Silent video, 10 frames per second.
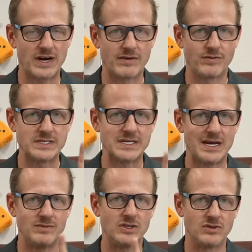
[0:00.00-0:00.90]
Every
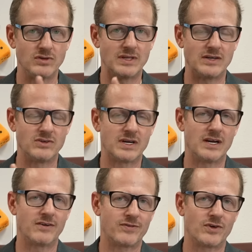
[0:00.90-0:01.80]
time you do that, you're
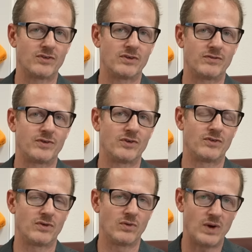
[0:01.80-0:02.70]
getting further and
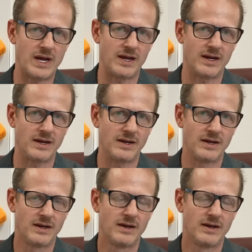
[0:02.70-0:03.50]
further away